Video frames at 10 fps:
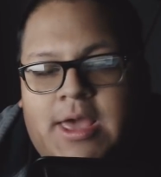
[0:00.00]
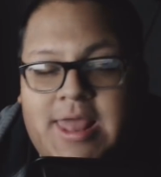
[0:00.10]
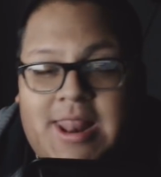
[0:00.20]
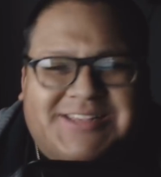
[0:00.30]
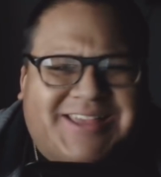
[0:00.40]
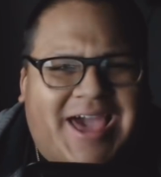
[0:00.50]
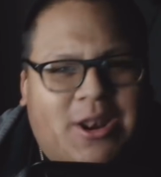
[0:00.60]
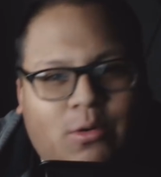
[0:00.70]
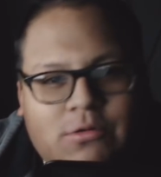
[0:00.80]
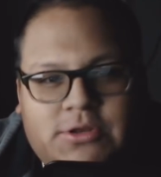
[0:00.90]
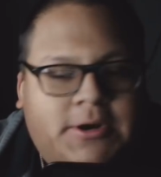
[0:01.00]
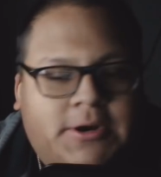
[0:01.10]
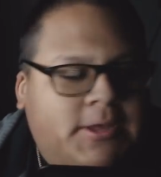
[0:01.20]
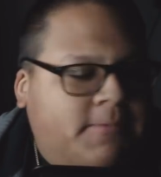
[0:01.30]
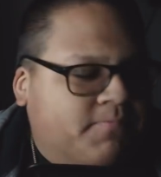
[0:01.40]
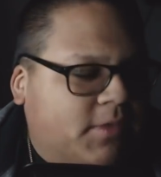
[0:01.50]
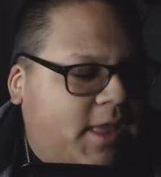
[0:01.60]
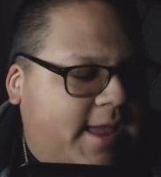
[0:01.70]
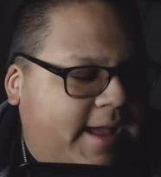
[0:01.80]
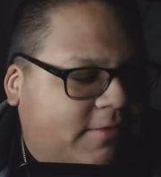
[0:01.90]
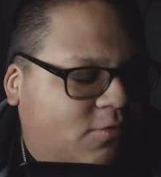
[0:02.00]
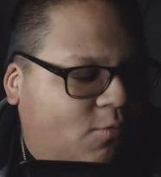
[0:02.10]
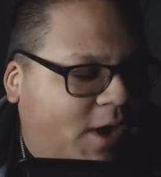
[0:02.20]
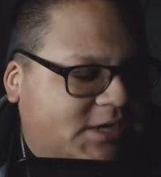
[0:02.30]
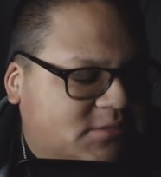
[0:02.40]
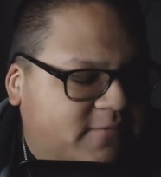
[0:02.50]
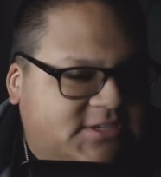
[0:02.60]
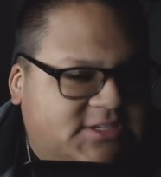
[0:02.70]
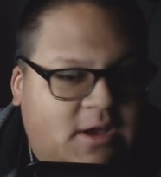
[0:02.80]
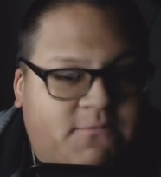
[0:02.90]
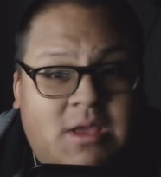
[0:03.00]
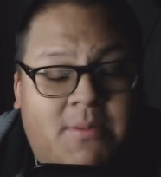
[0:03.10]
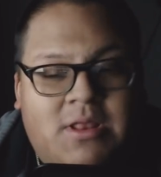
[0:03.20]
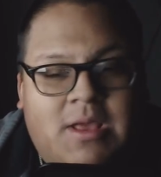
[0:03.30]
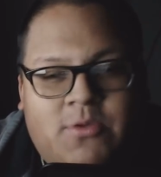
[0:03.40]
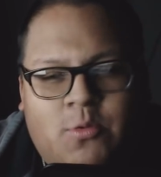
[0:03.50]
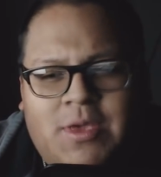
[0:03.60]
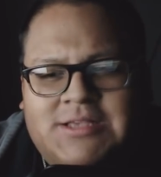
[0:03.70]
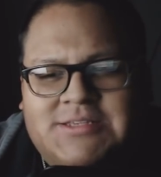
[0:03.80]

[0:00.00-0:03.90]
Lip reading: And as I got older, I got to watch some of his stuff in WWE.